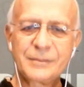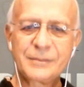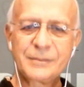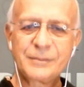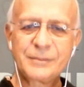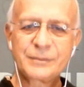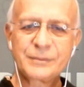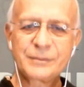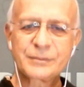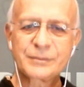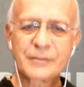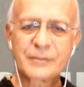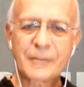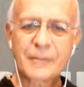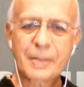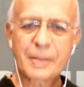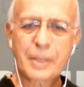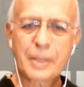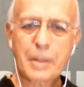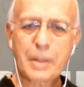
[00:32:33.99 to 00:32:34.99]

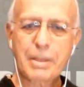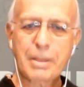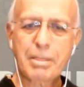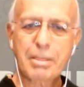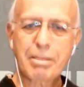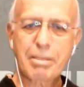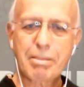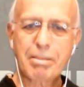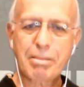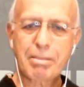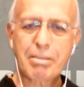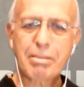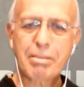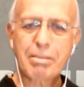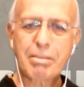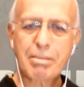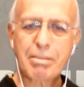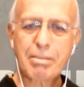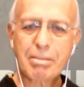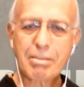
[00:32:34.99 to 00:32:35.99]

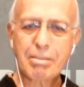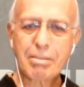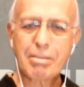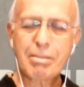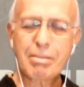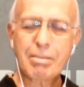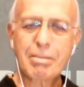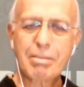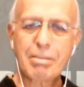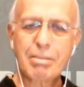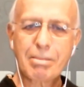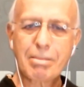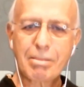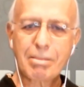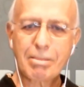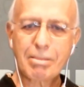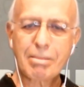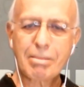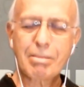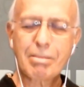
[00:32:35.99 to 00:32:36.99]

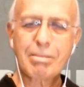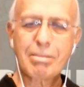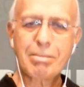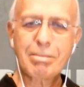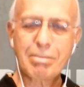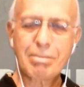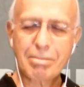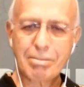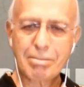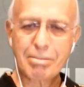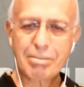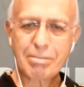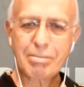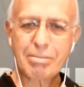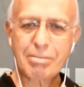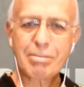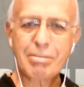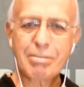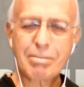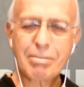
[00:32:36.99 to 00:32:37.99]

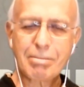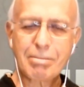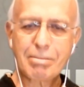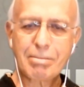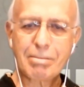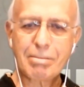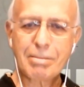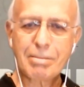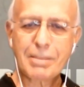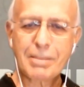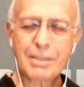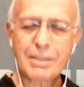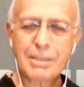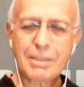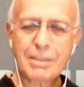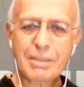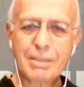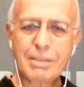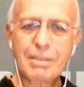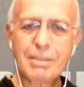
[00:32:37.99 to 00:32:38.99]

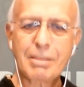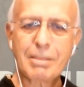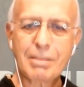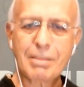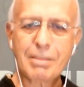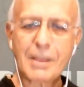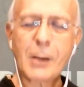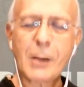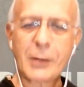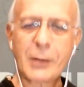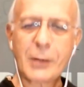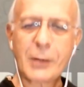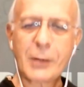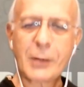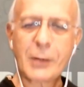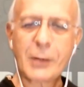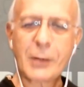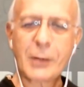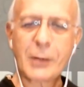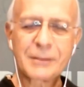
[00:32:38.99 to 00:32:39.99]

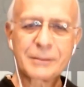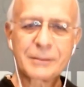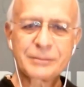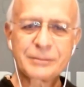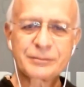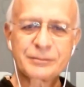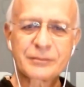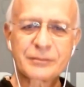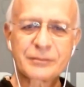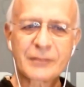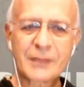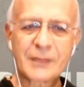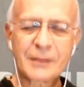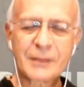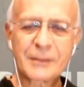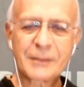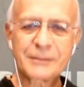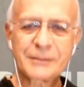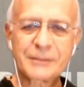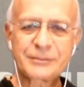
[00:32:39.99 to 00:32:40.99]

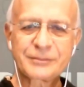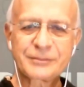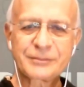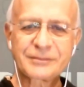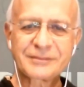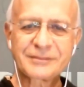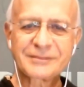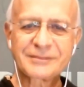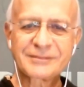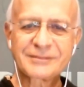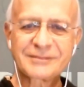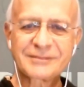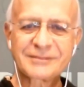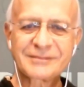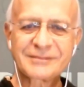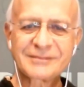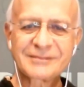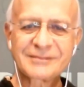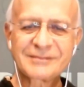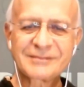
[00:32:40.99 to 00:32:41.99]
(silent)